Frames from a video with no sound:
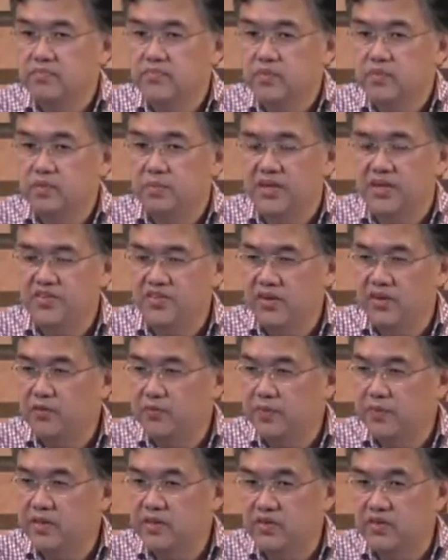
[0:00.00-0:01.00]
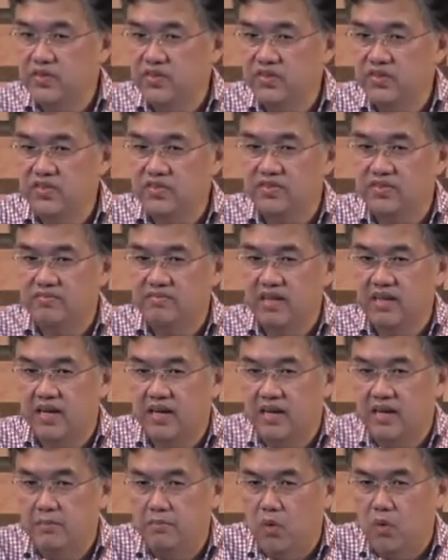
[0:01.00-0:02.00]
to myself because
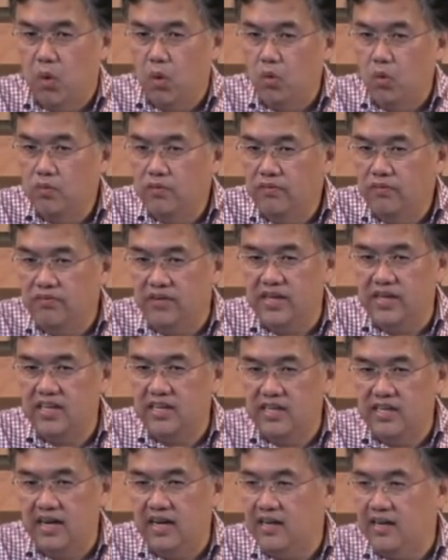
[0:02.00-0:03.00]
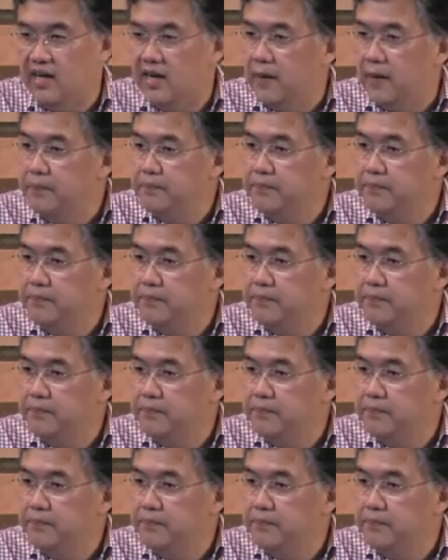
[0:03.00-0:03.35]
I'm old, funny dada.